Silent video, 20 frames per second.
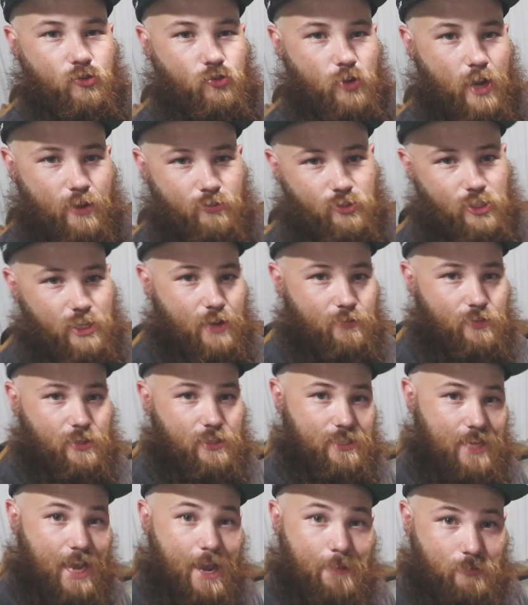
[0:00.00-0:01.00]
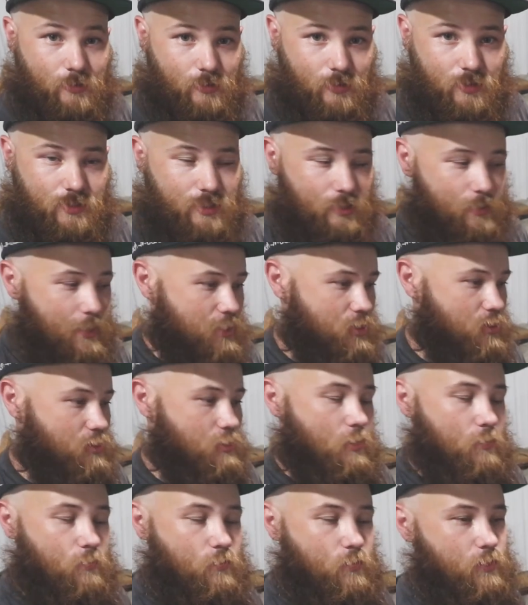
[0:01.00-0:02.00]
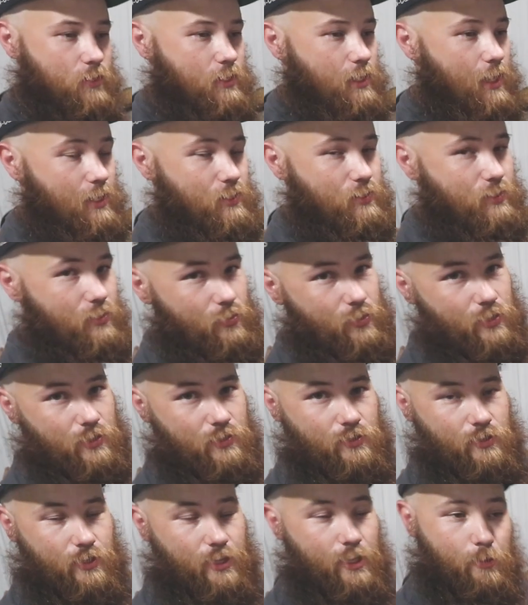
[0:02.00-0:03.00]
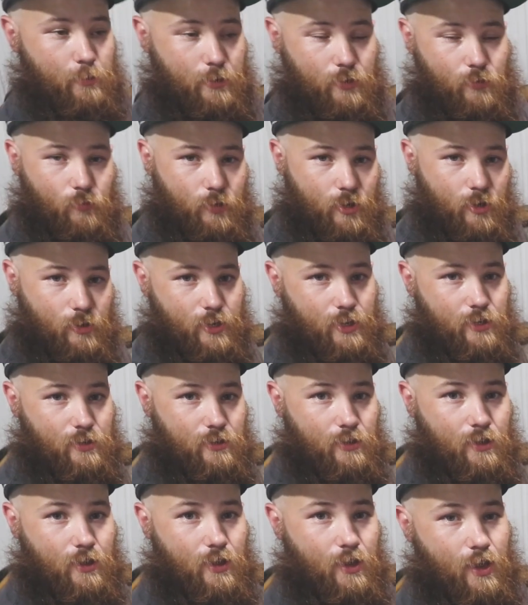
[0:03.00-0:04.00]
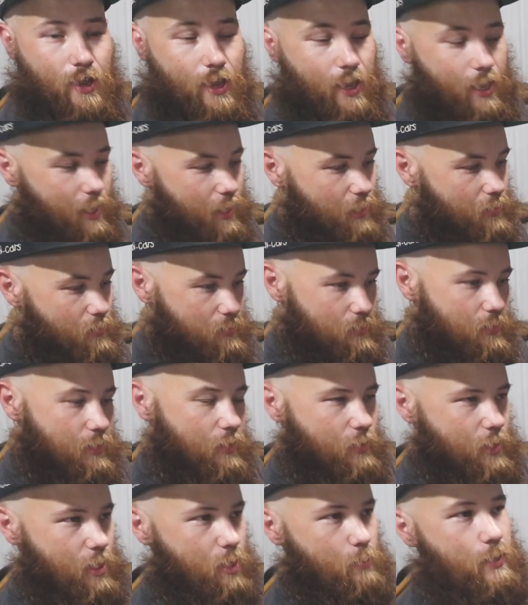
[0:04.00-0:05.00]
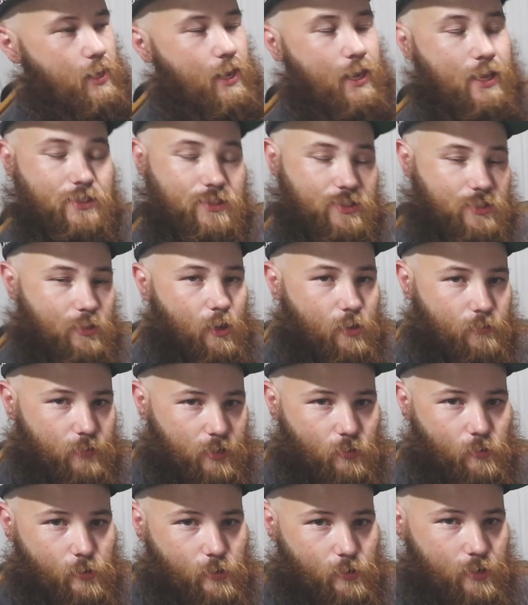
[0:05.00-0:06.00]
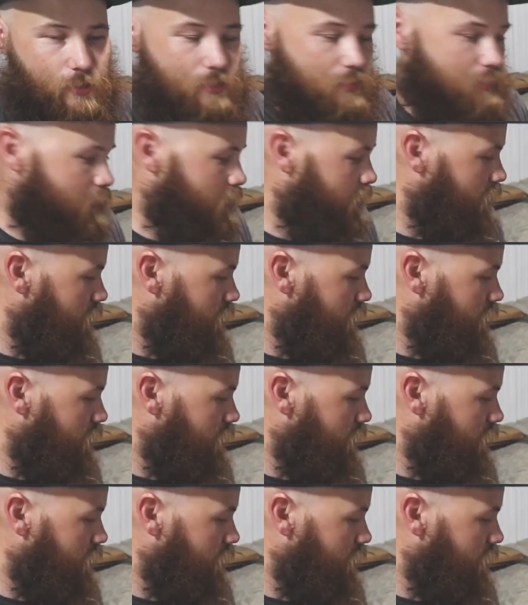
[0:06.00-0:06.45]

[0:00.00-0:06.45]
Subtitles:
drive shaft adapters that'll actually go for the K series, the Element rear end, Element and CRV rear end,